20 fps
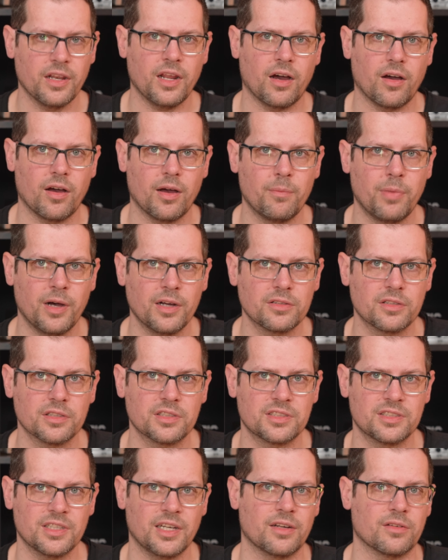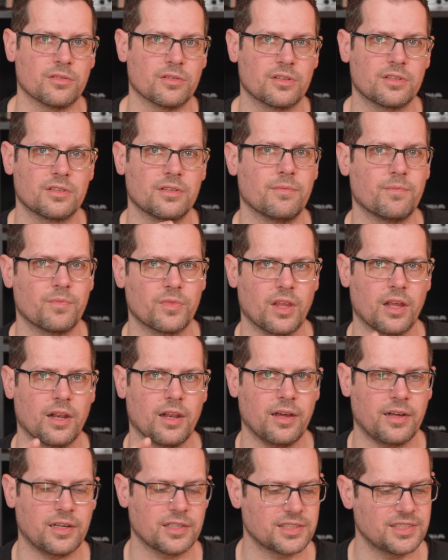Now, about the sound,
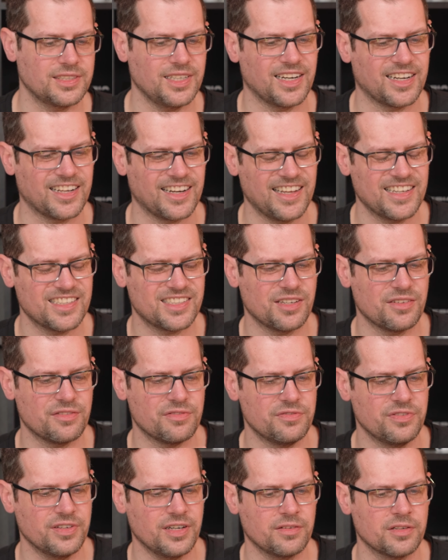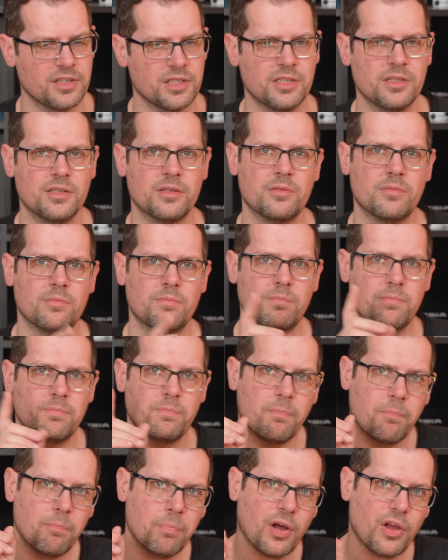like I said, it has a very
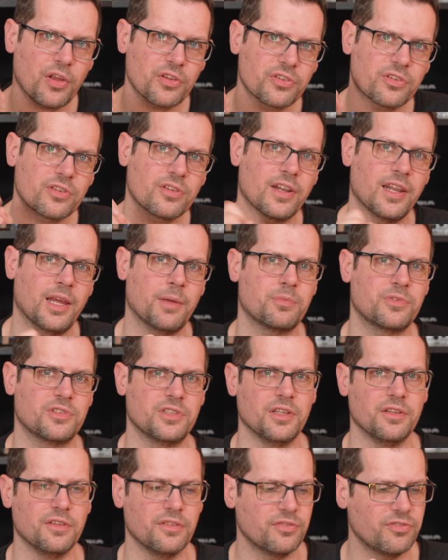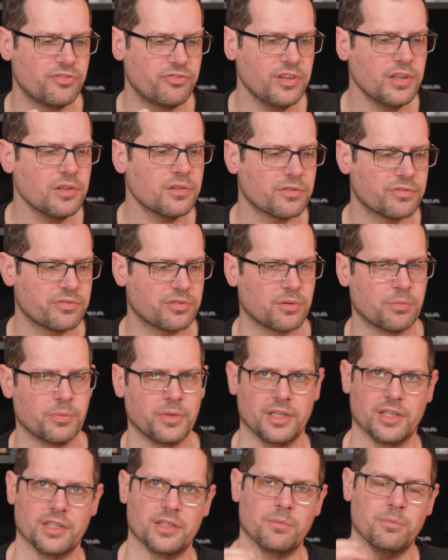bass-lapsy feel for
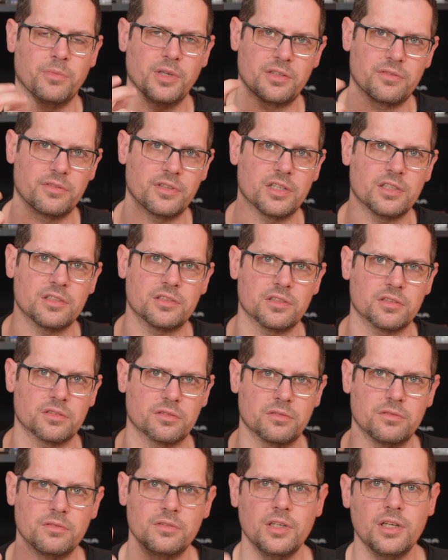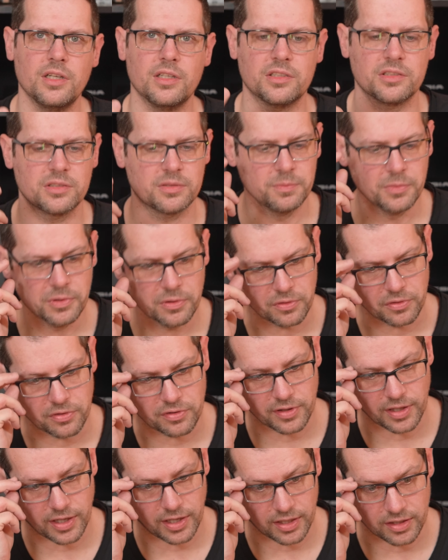me. The mid-range is really
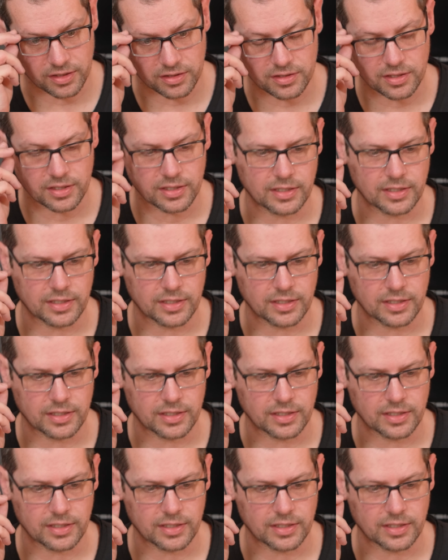smooth and